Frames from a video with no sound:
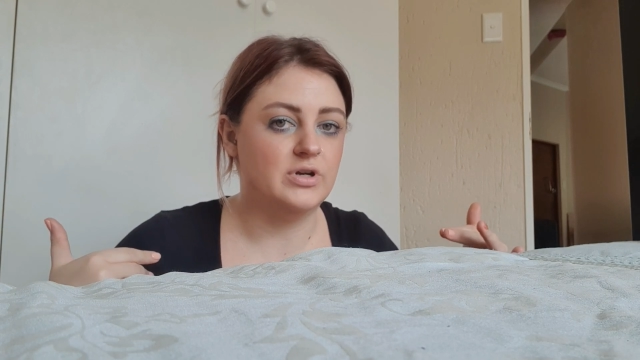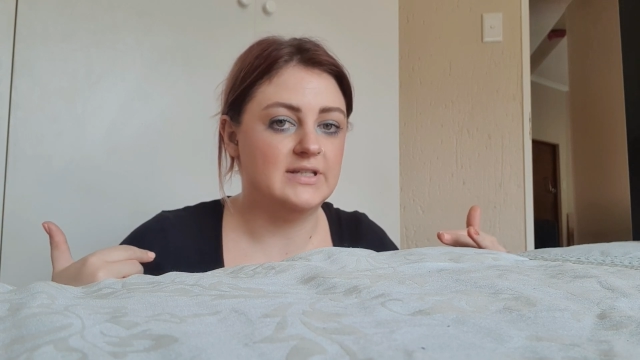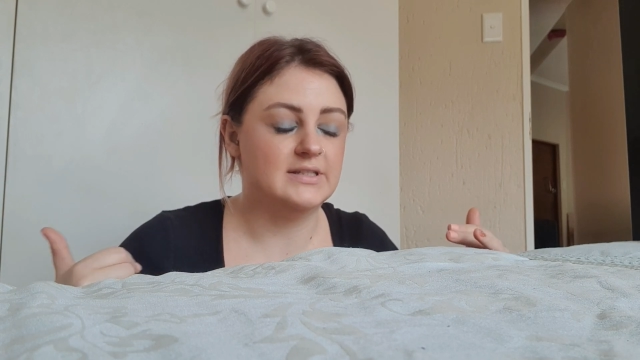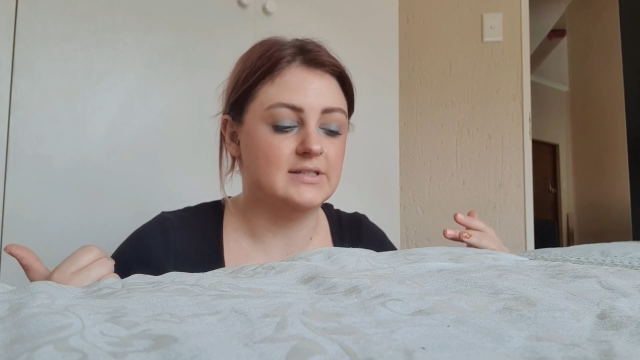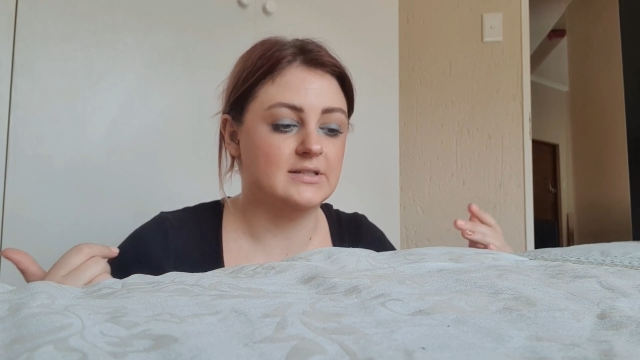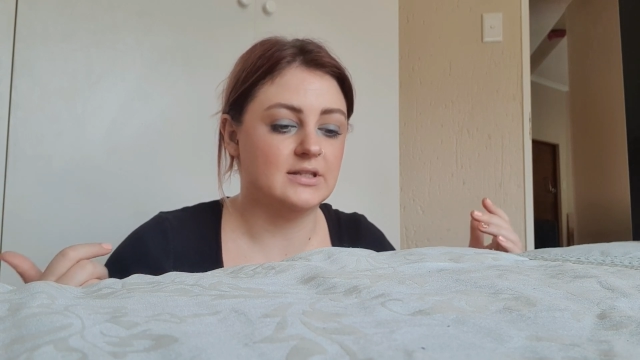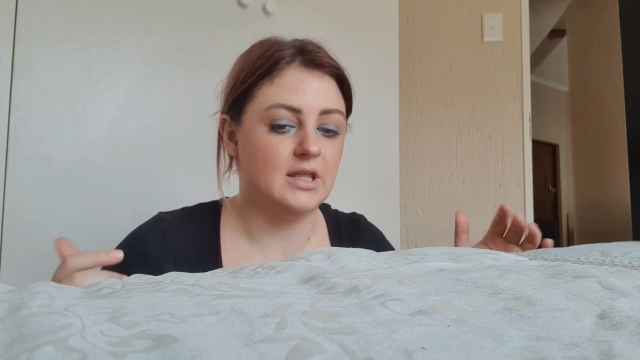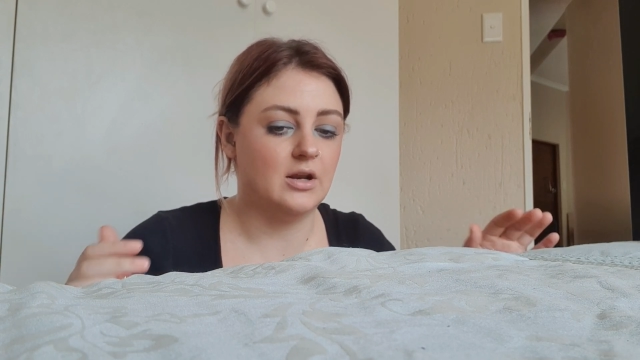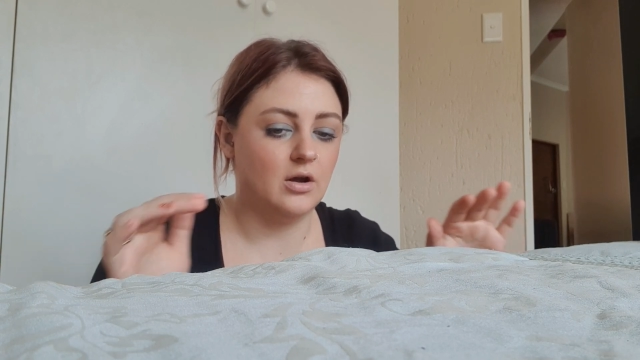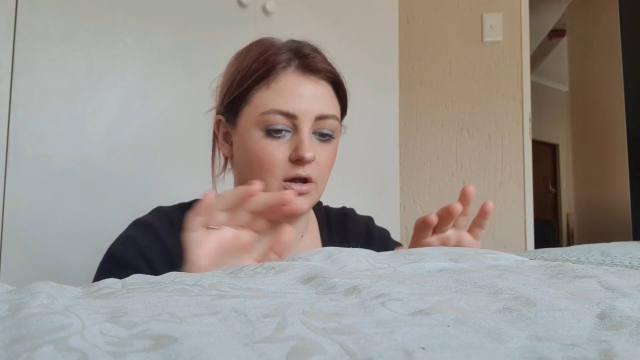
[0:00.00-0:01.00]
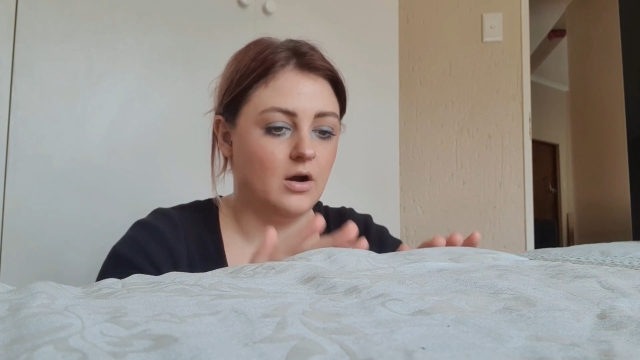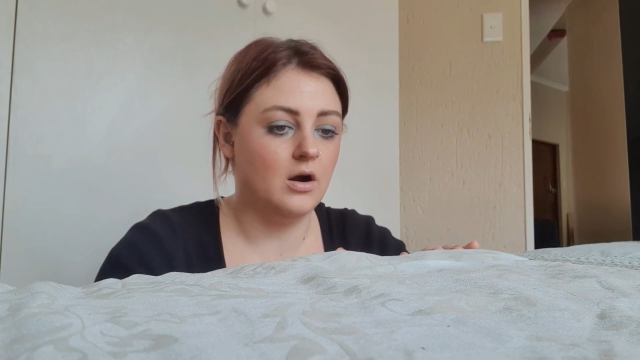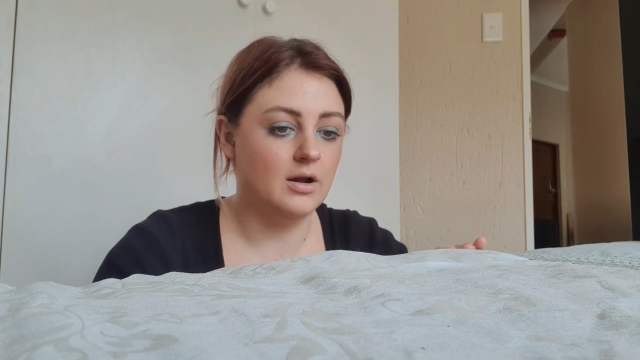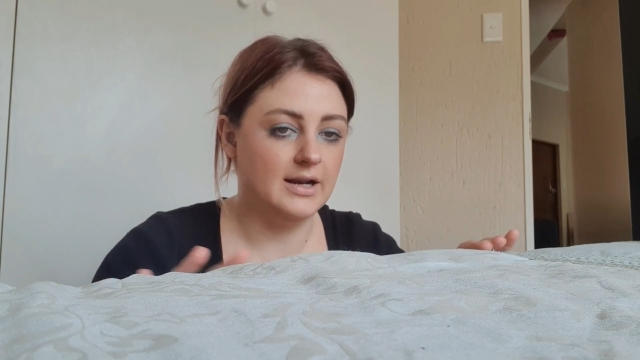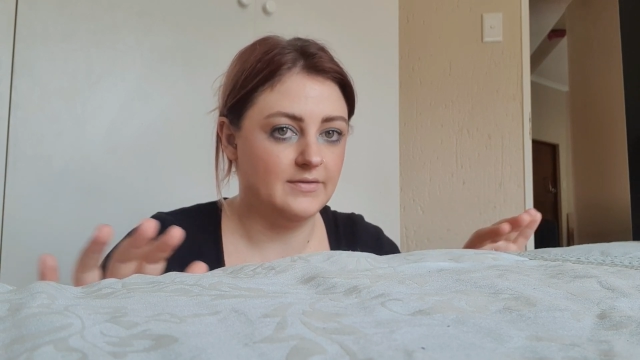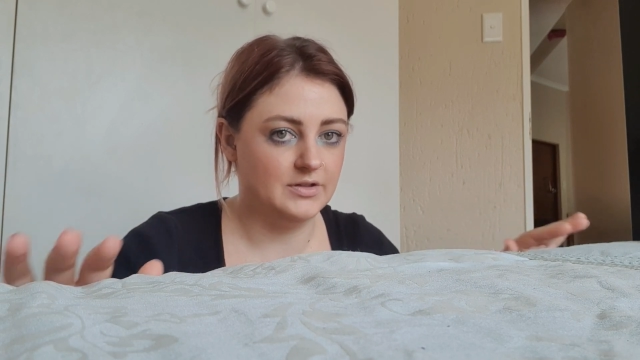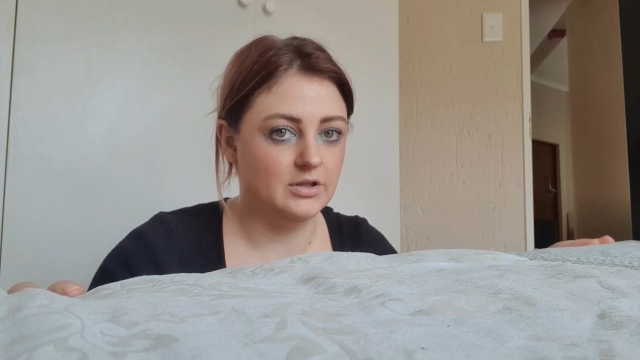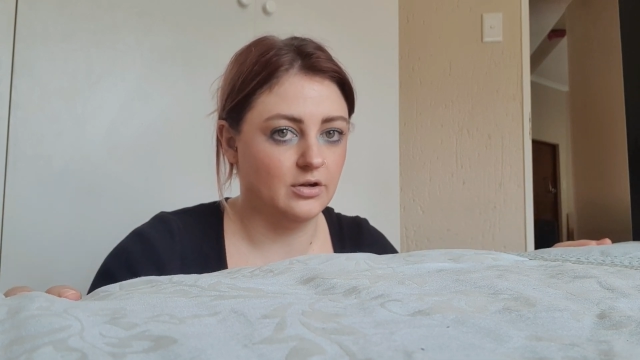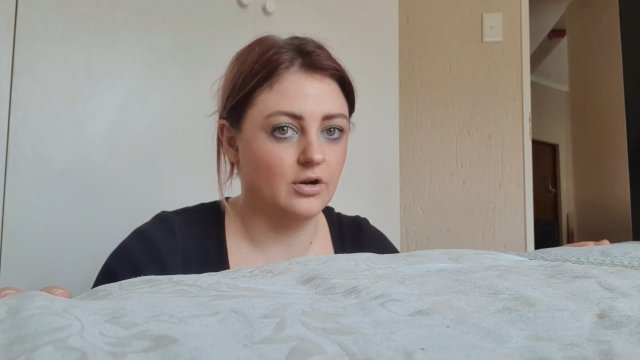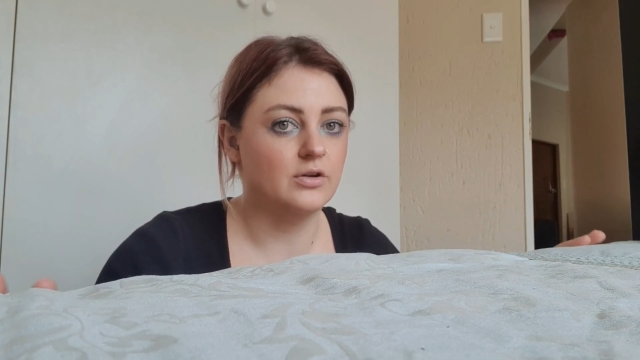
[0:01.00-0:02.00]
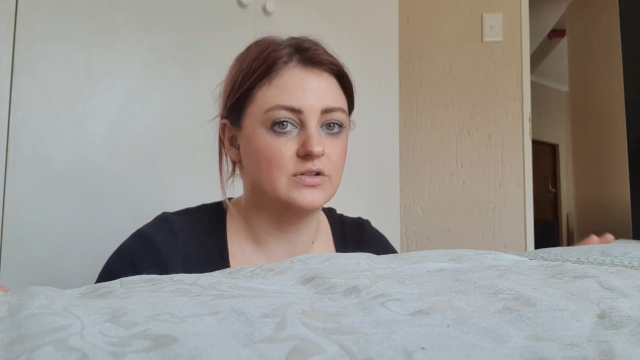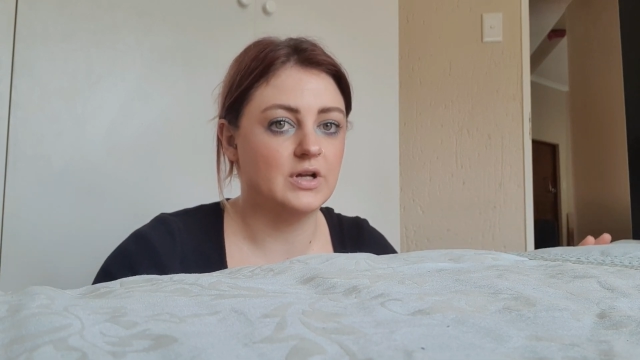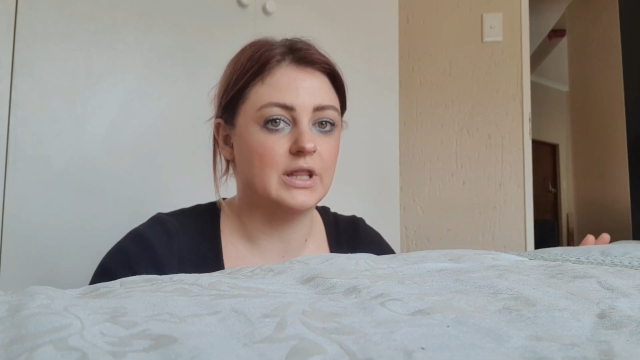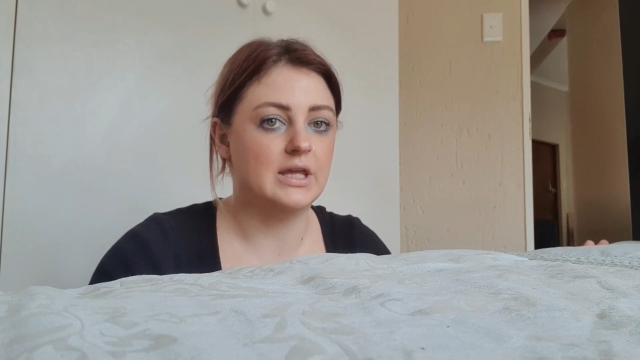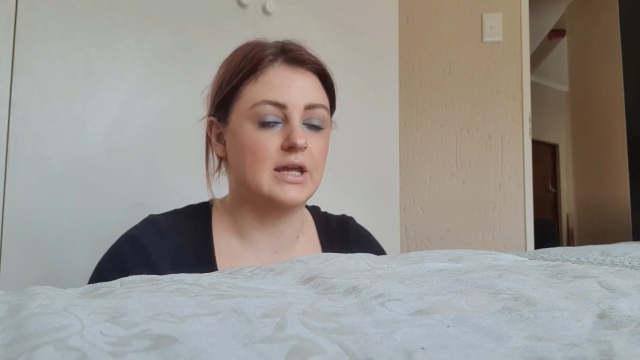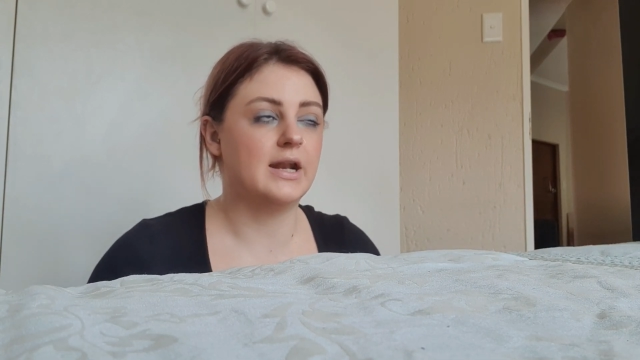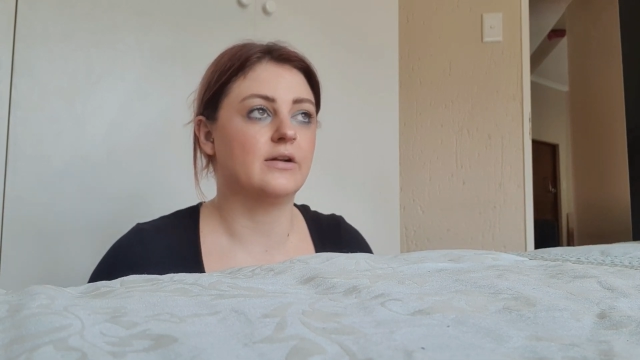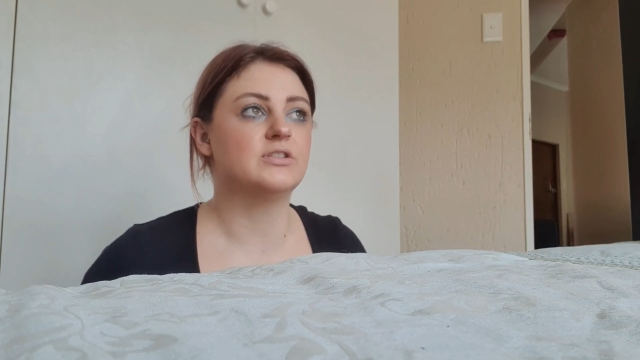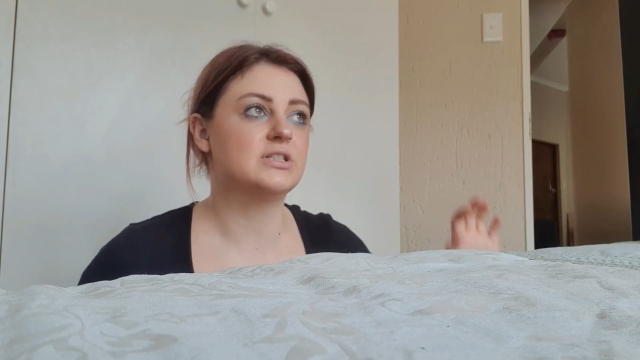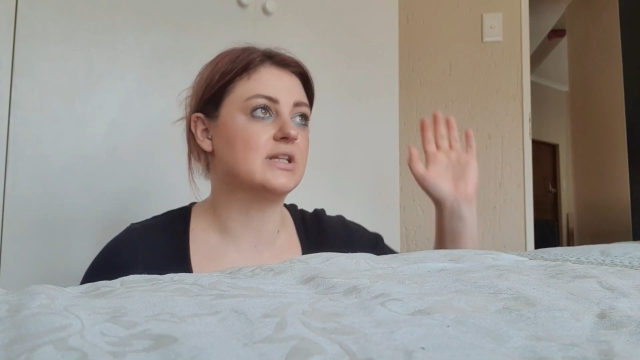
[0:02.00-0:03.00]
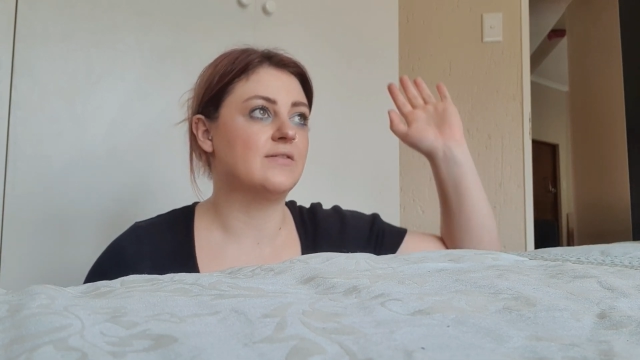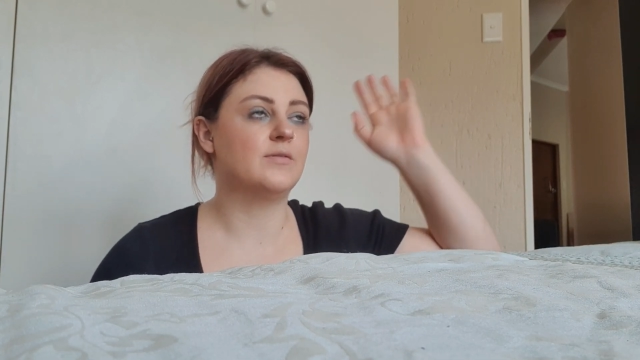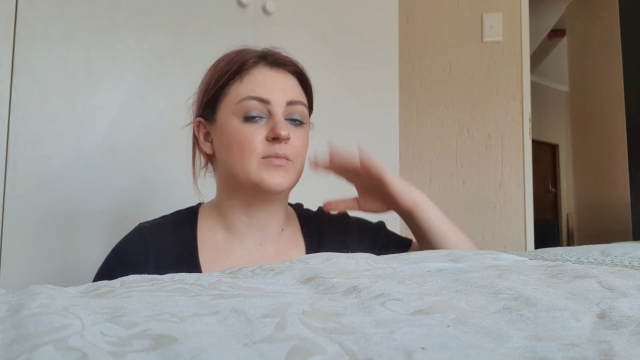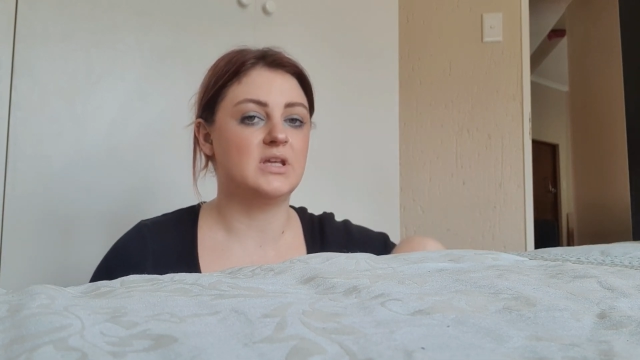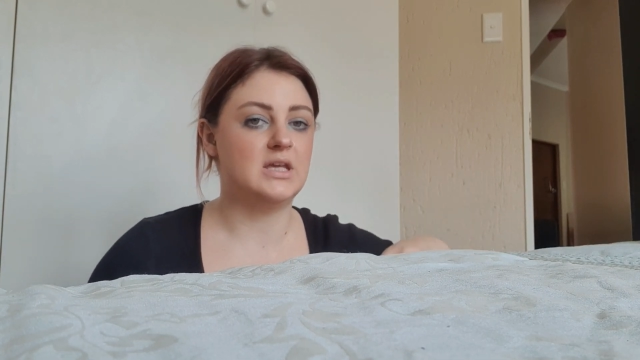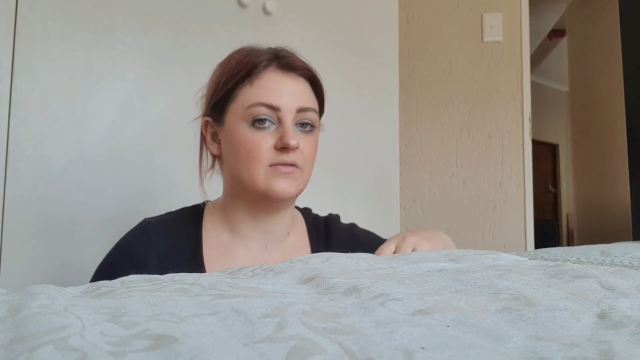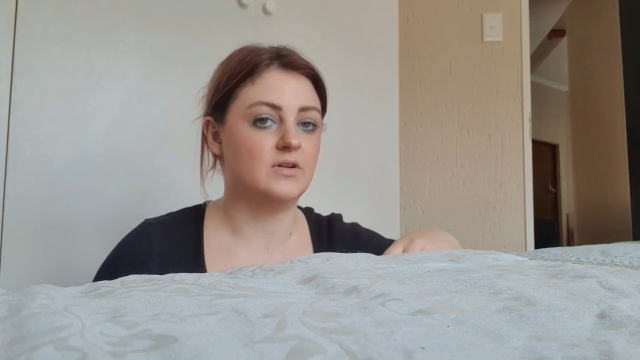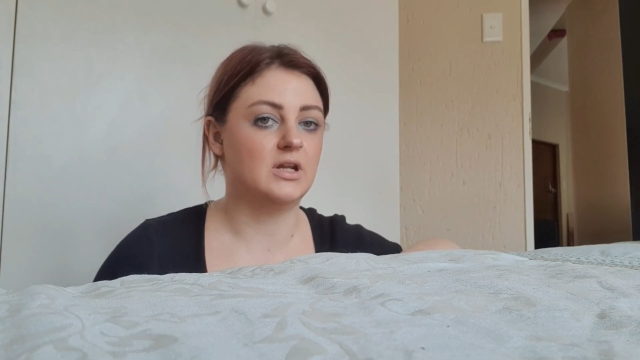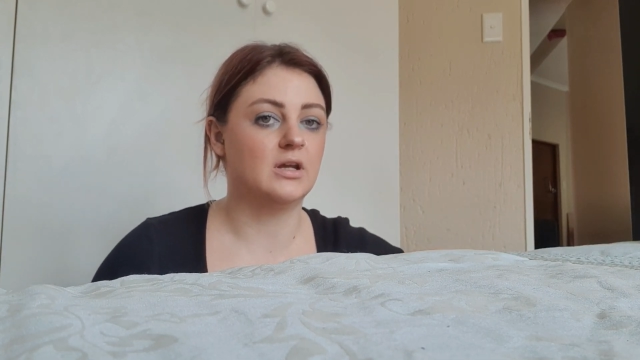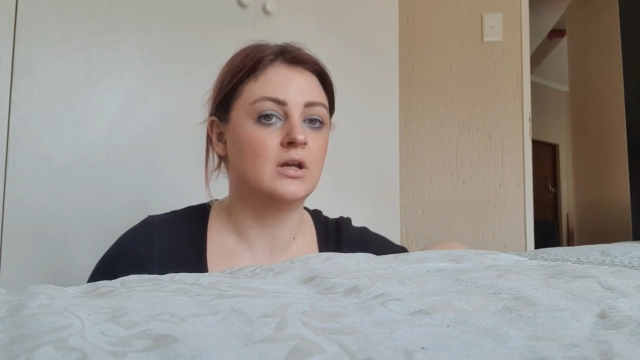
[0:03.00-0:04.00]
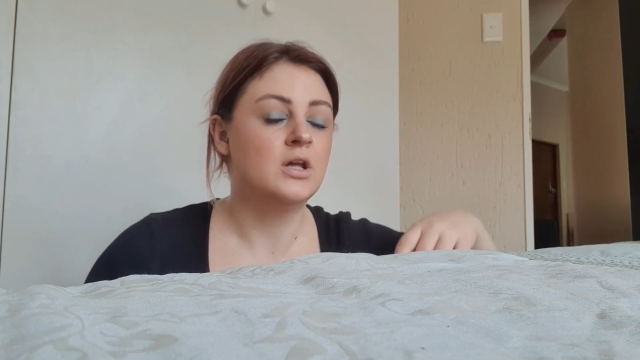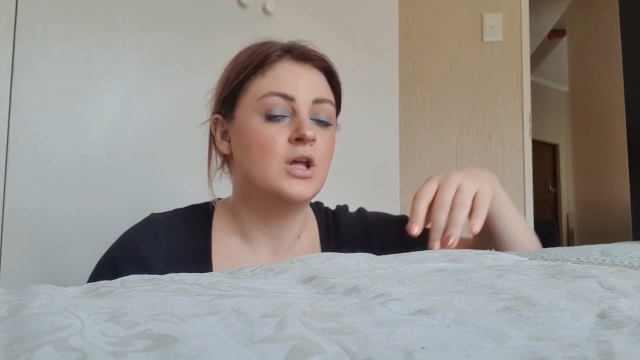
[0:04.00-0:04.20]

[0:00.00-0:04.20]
creases that are left in the clothes are there, and I'll just give them the evening